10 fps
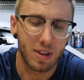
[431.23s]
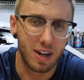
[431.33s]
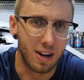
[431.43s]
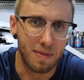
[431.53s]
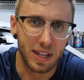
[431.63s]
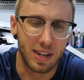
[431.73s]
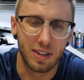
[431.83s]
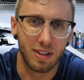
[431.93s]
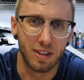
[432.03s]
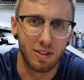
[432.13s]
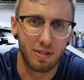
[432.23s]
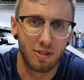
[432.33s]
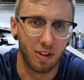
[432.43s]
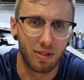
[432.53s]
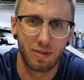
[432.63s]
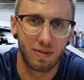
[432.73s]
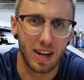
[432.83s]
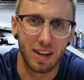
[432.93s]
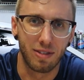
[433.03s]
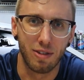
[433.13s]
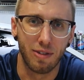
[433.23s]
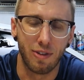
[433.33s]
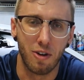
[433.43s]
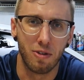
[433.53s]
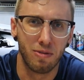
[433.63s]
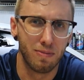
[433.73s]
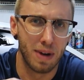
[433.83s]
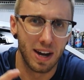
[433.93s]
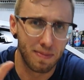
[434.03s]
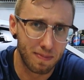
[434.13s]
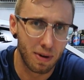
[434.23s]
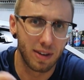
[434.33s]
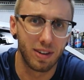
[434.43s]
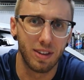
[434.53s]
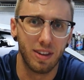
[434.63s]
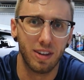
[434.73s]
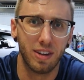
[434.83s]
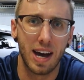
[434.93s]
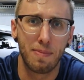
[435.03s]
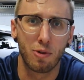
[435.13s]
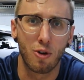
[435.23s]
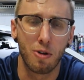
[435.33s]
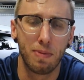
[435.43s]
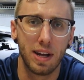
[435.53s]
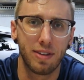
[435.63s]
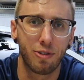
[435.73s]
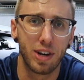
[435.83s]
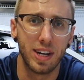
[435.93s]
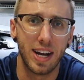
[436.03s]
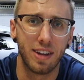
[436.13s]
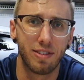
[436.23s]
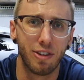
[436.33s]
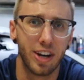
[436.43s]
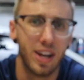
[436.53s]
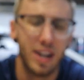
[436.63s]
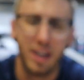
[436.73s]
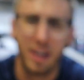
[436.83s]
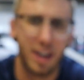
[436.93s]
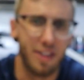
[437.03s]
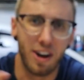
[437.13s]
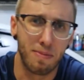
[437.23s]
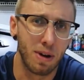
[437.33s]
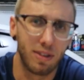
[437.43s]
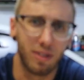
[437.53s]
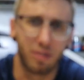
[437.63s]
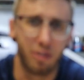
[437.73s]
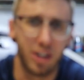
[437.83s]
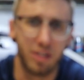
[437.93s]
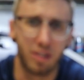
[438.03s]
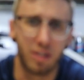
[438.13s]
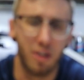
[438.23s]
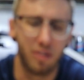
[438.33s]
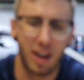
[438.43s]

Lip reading: I tend to just answer the phone by pressing the Apple CarPlay screen to answer it, and then I press the screen to close it.